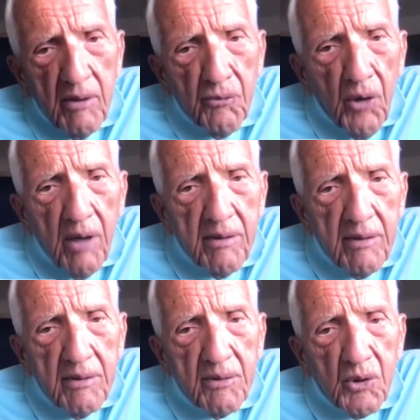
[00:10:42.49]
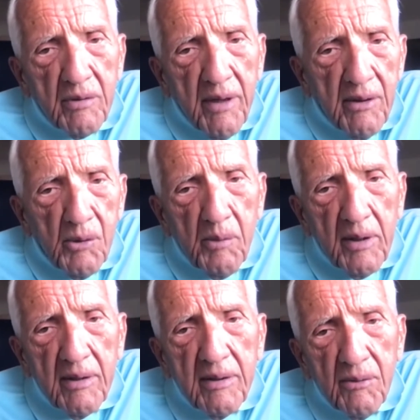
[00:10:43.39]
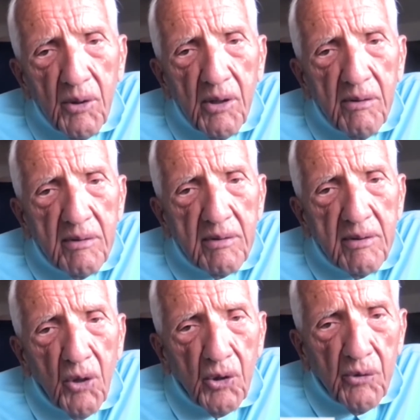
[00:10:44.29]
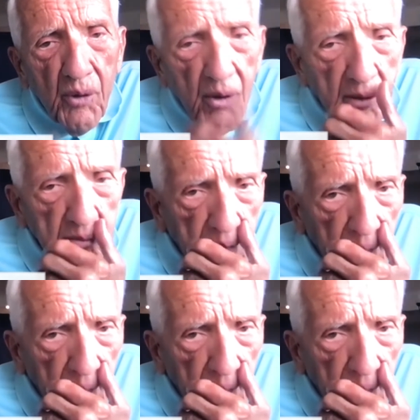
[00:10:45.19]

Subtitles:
father used to say to me when I was on the farm.